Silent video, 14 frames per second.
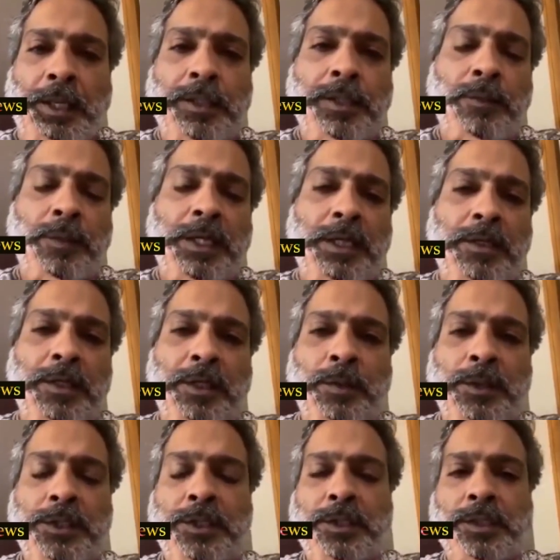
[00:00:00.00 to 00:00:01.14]
and that we had
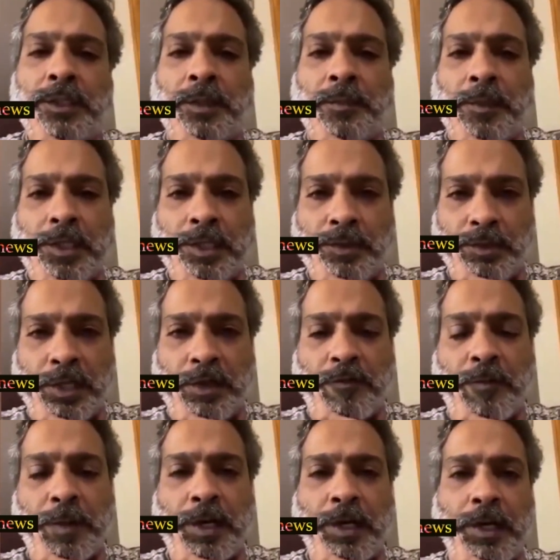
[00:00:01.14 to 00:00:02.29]
requested the Tamil Nadu
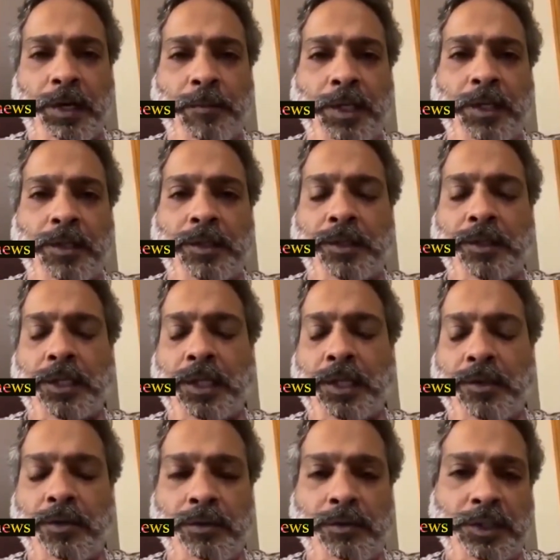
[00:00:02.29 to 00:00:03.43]
government but uh, they
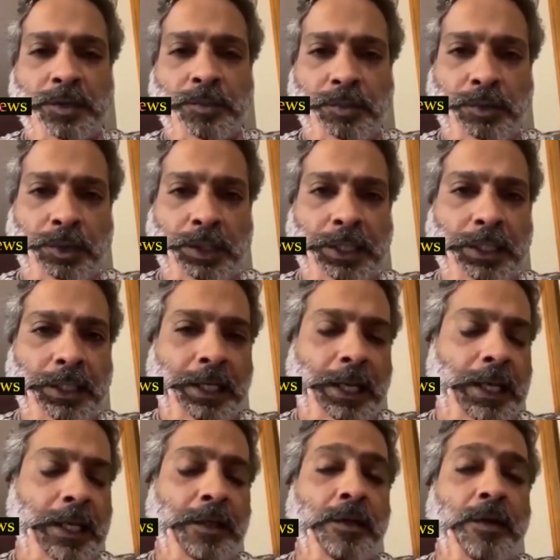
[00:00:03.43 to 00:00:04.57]
did not reciprocate and
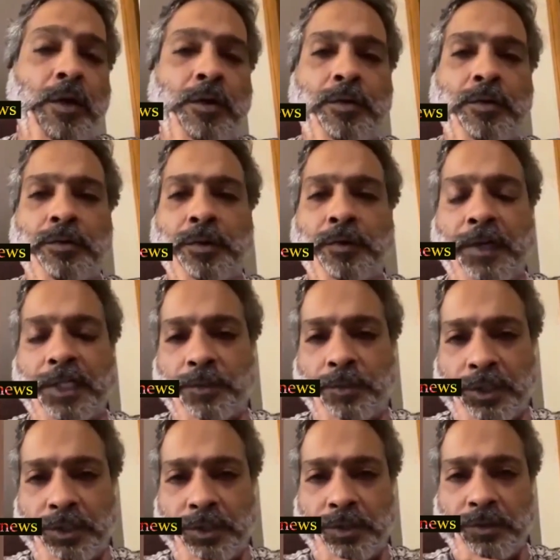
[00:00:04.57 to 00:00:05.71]
then I had gone to the vice
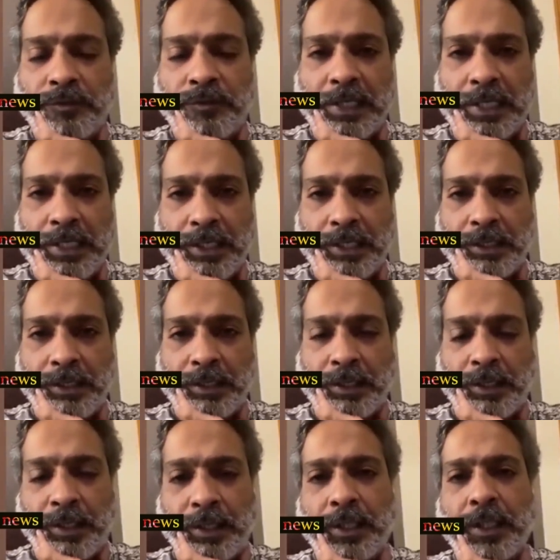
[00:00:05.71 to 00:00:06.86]
president of India
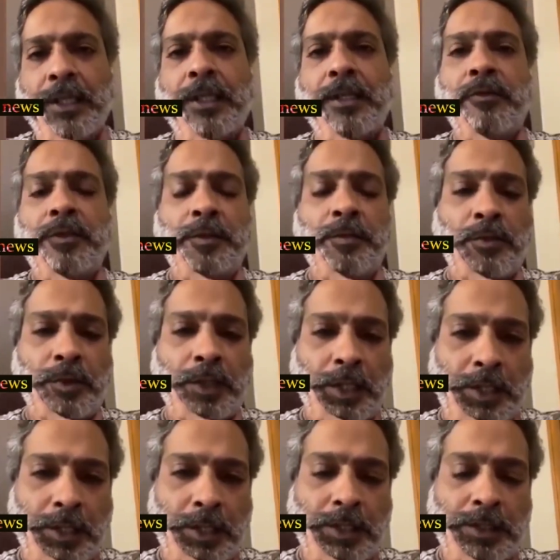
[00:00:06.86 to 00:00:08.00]
and they had
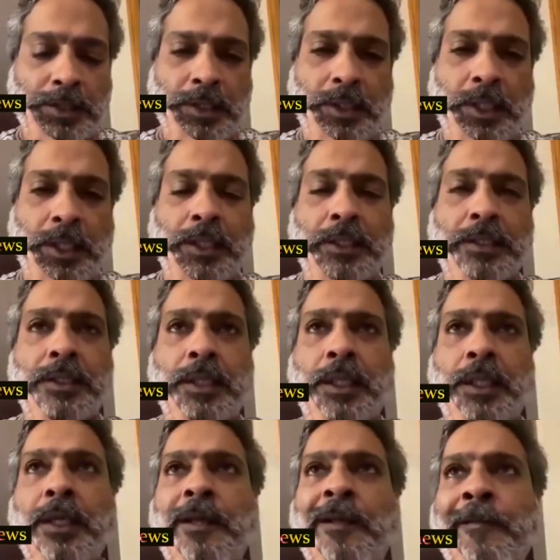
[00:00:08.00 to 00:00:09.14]
reciprocated
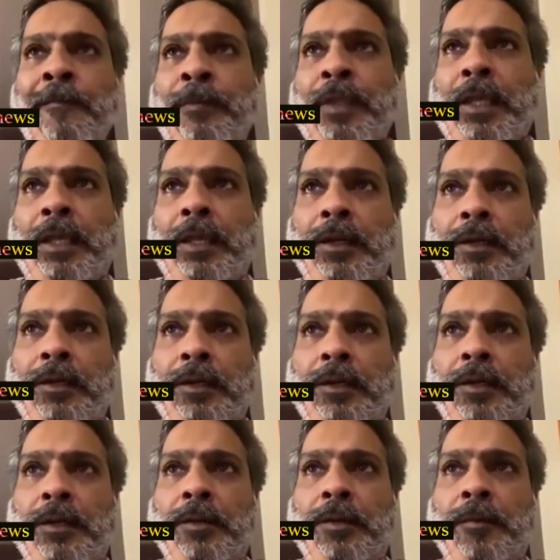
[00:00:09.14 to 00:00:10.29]
instantaneously and
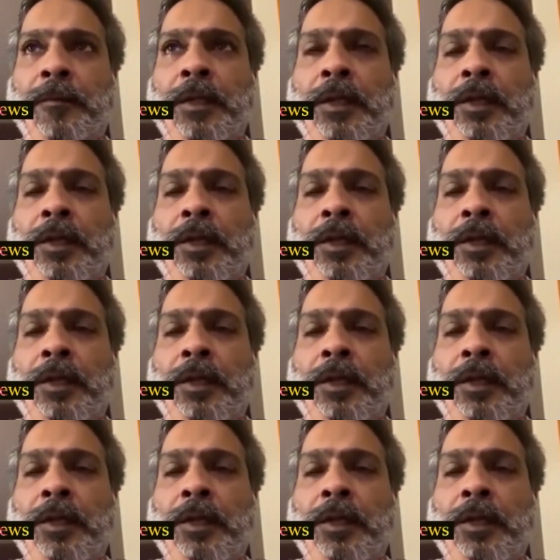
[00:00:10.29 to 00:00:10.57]
uh,